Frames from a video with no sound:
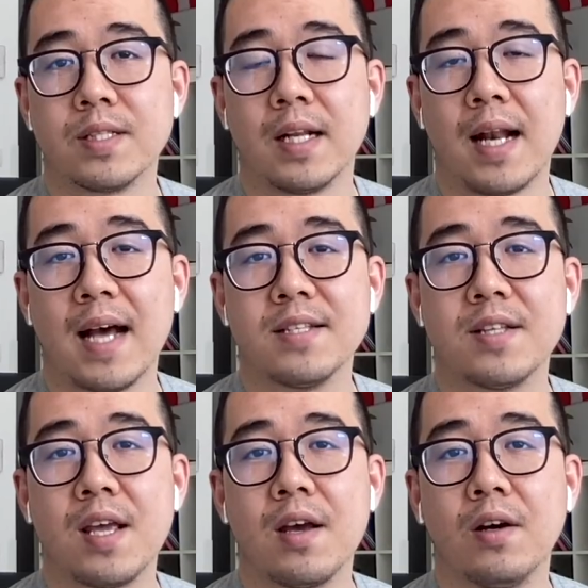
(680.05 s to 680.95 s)
the last
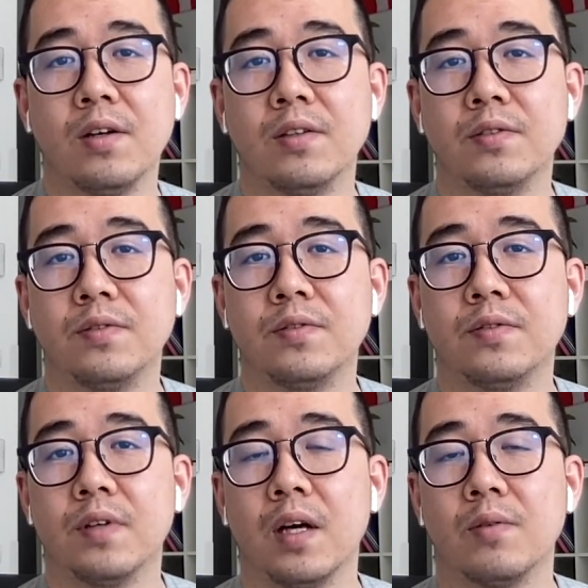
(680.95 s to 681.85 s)
day of
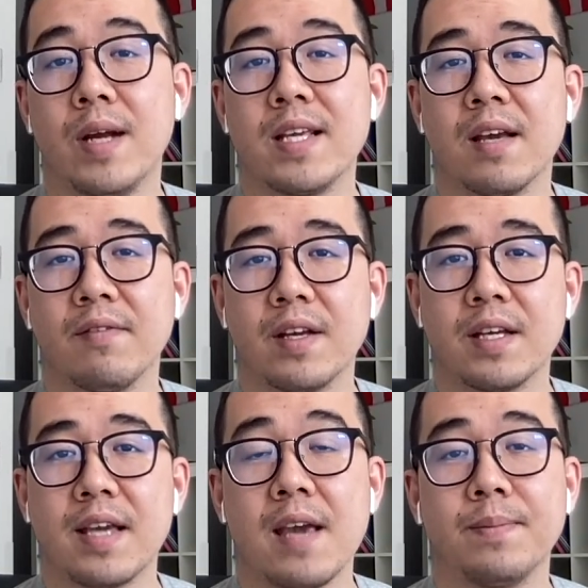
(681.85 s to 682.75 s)

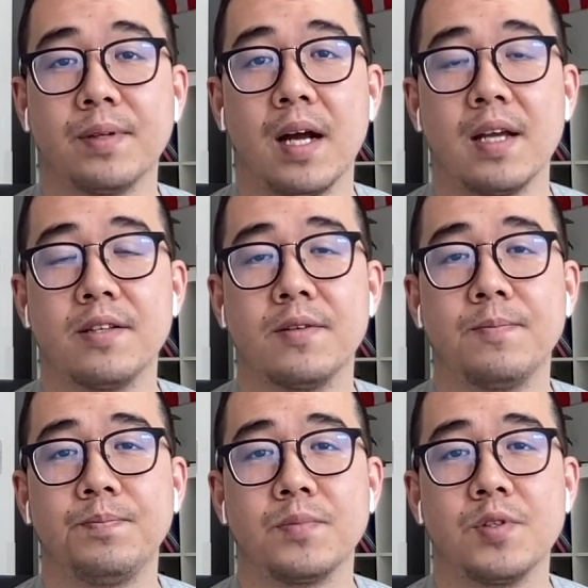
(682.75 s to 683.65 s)
Reykjavik Gay Pride.
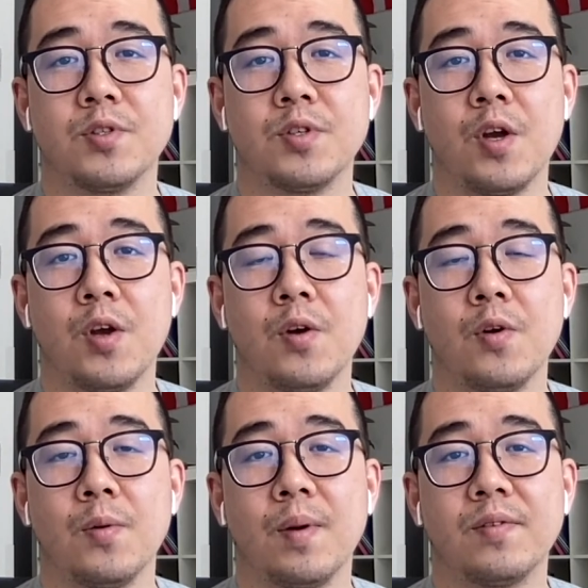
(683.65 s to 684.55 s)
So my